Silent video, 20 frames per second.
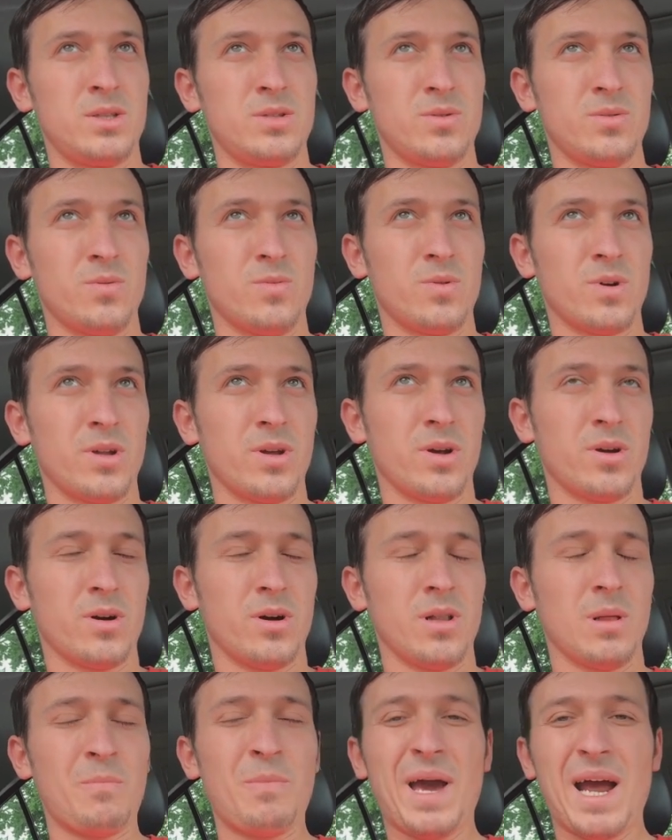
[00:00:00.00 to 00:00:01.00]
to, what do you
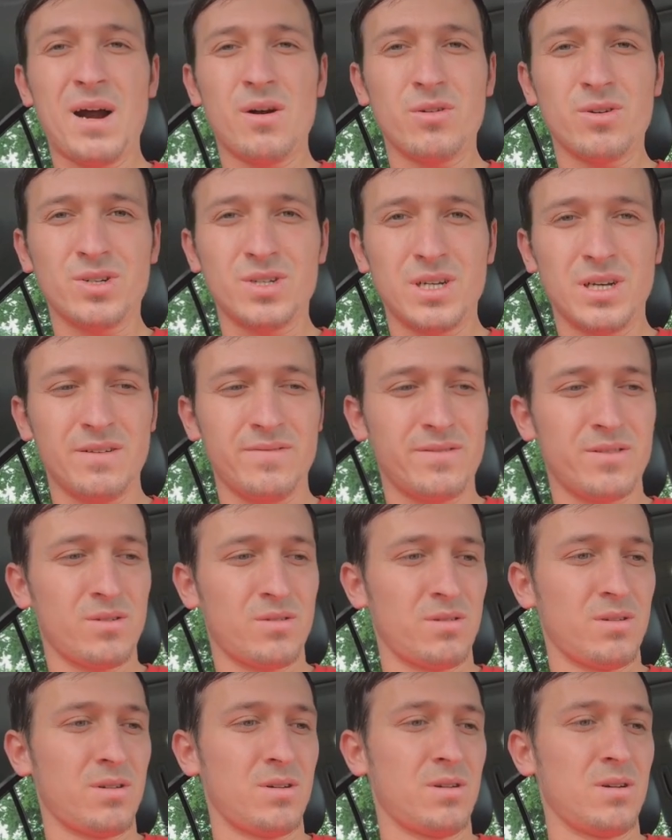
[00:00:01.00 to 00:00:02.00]
call it, power shift
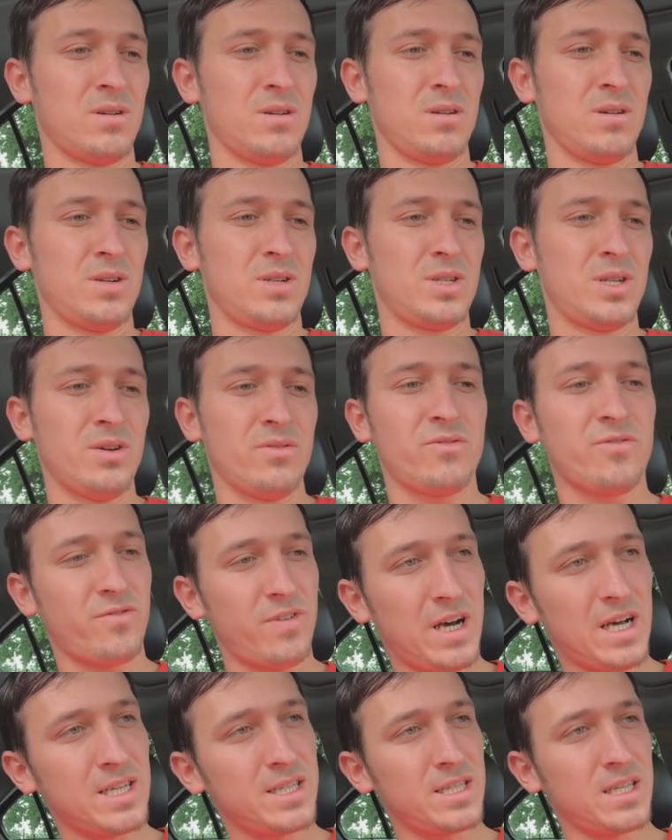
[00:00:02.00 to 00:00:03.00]
or shift
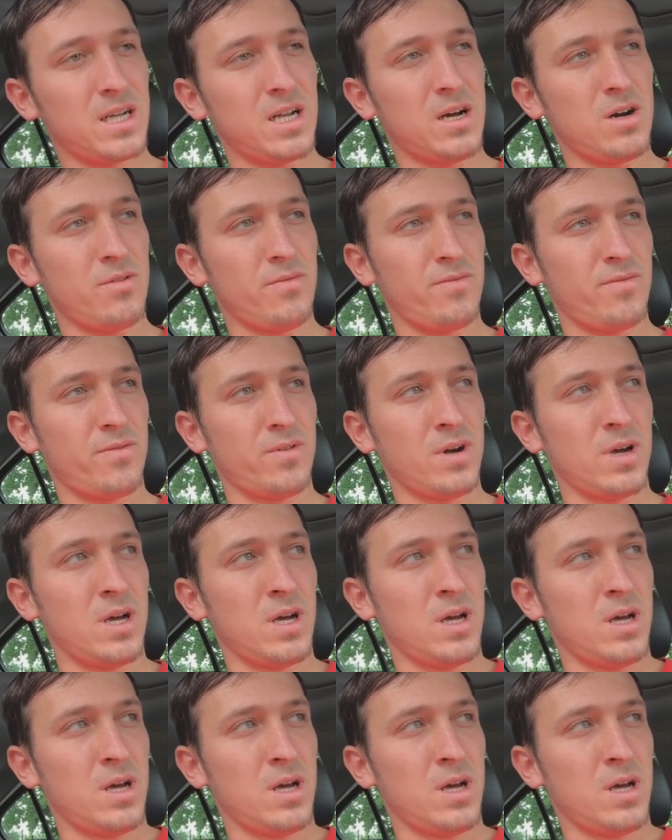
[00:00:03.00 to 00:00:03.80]
fast enough